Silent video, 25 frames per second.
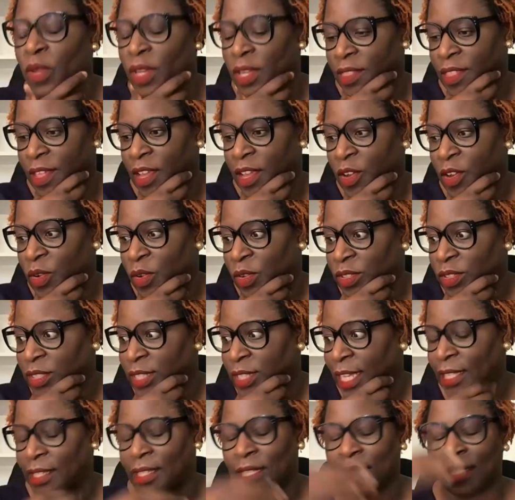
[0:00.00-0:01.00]
what are they
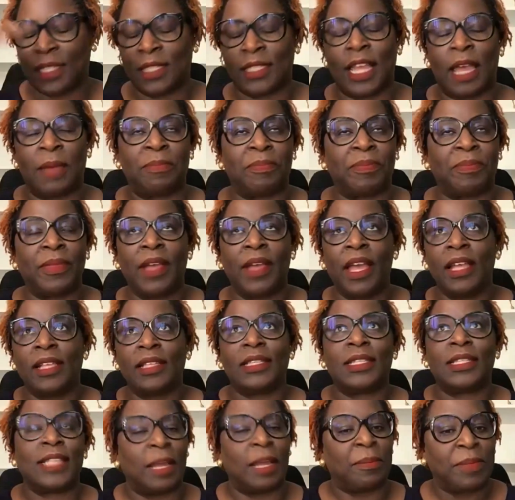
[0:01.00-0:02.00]
called? Like the
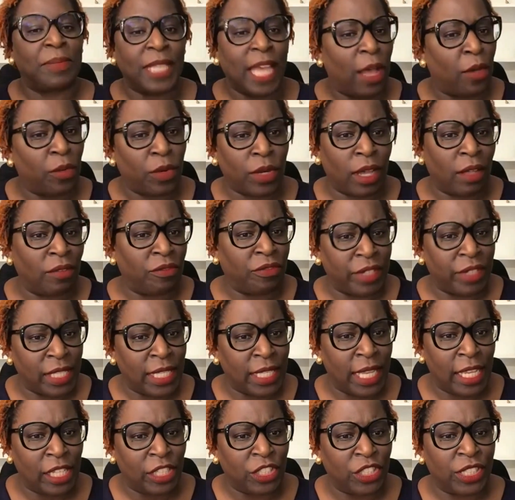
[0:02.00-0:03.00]
step down
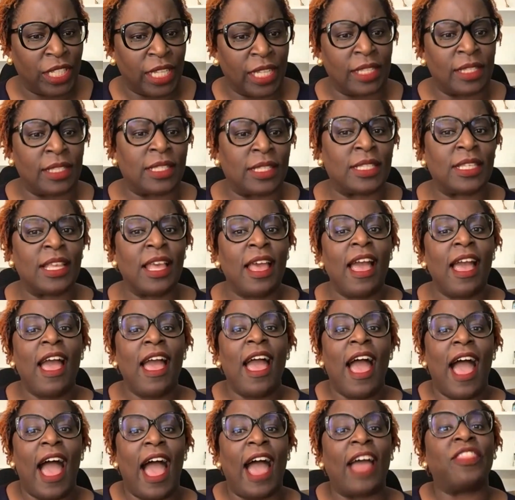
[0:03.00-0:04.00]
conversations.
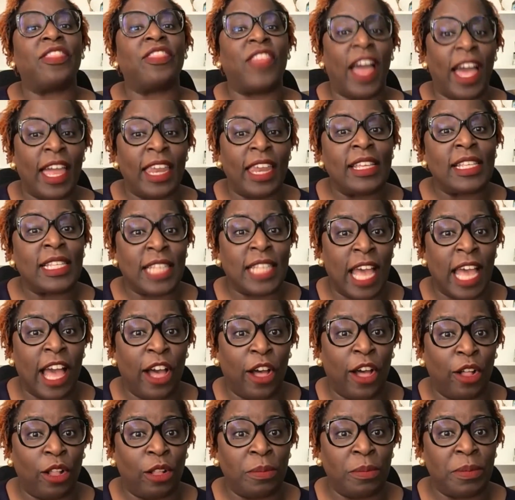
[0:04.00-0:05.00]
And that has
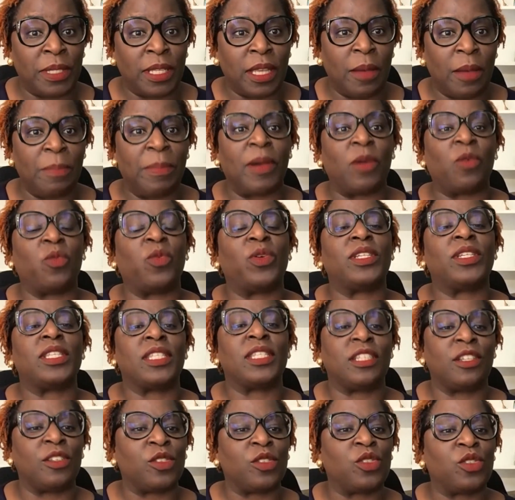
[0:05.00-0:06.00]
helped, but we're
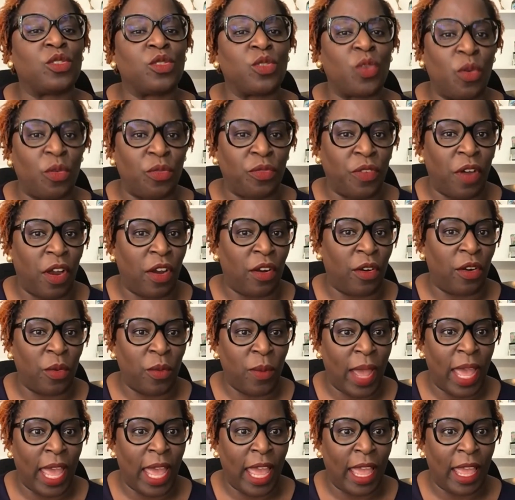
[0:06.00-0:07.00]
still so far
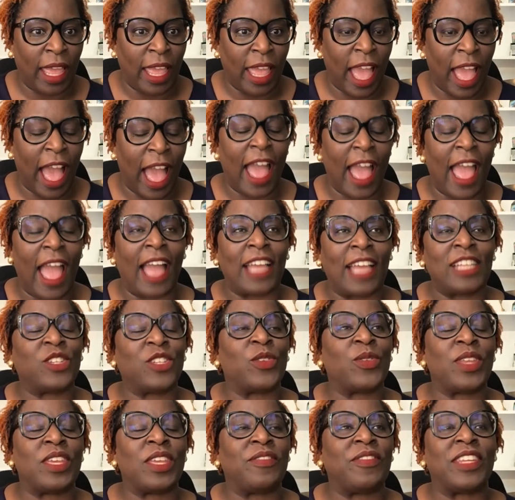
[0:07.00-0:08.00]
away. I
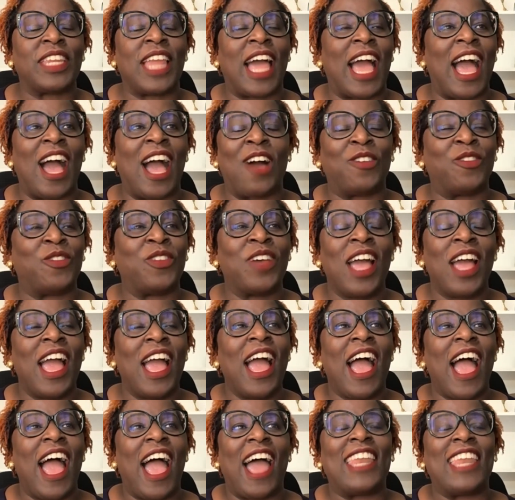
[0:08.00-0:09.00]
don't even have
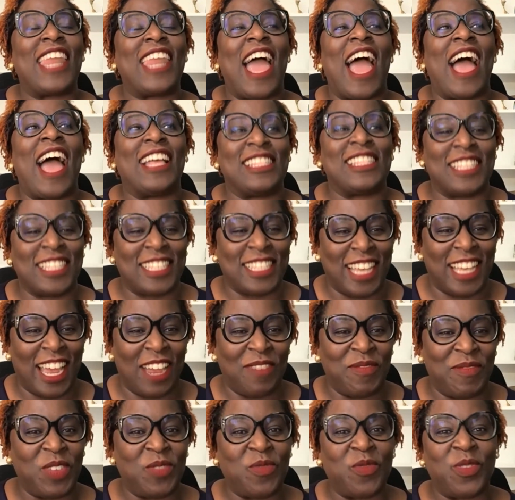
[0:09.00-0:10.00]
an answer.
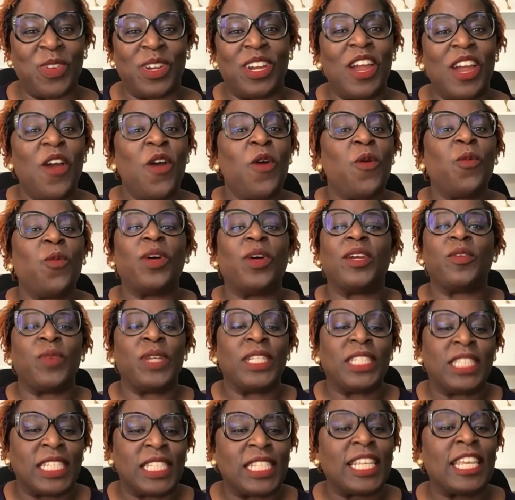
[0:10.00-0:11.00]
I mean,
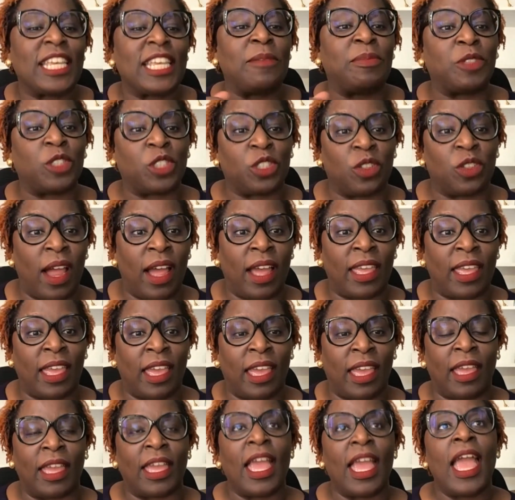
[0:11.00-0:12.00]
we just keep
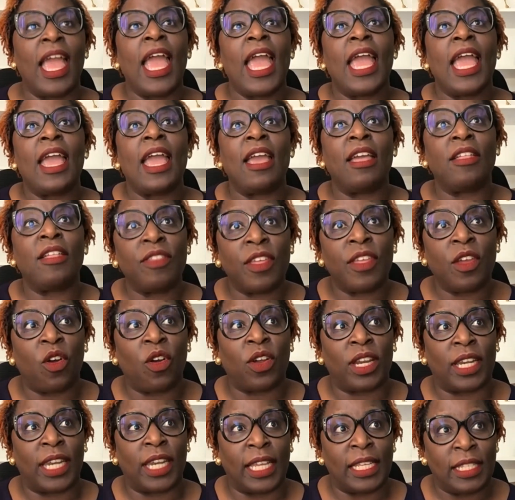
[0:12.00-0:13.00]
trying. In the
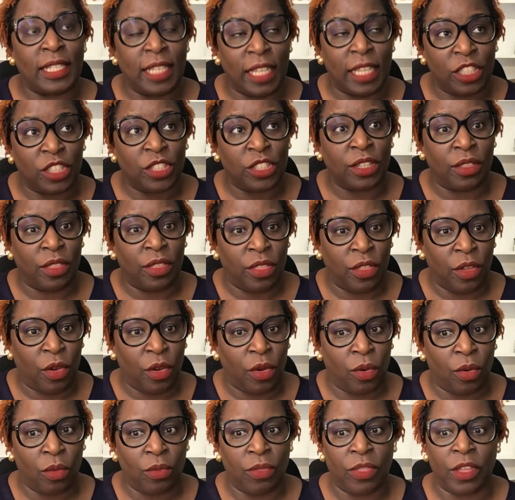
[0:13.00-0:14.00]
organization,
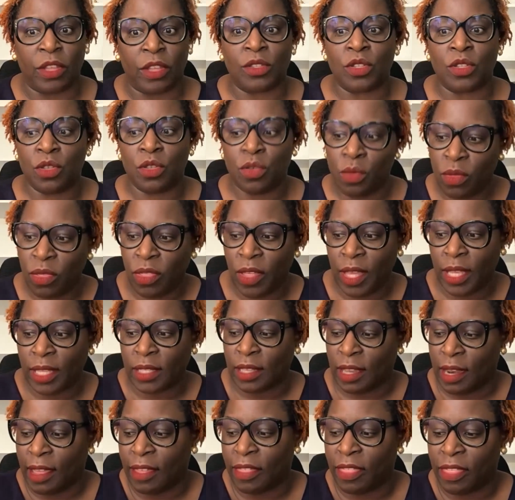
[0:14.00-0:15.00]
though, there are two
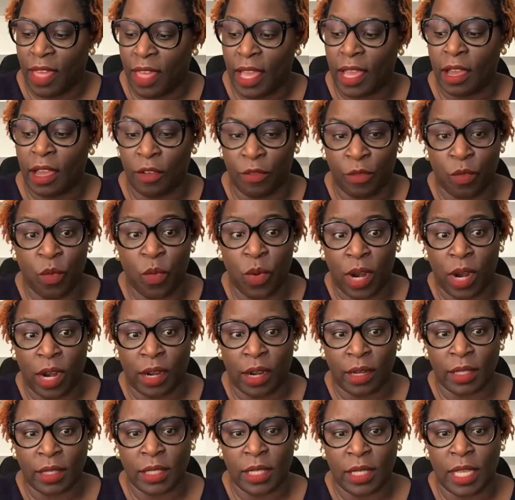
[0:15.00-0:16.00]
things that I think have
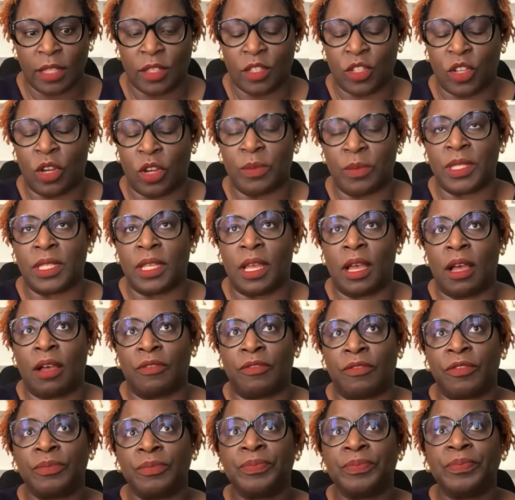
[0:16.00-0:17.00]
worked in terms
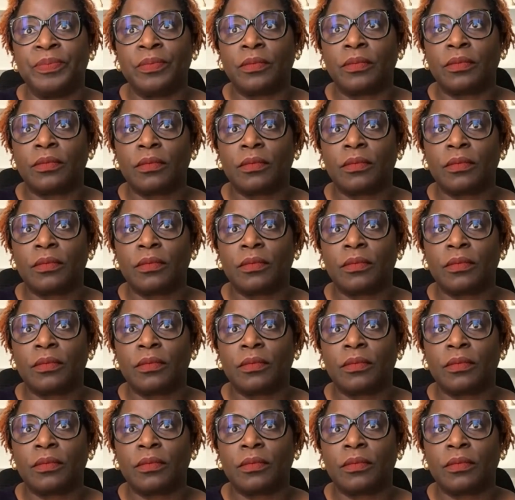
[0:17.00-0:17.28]
of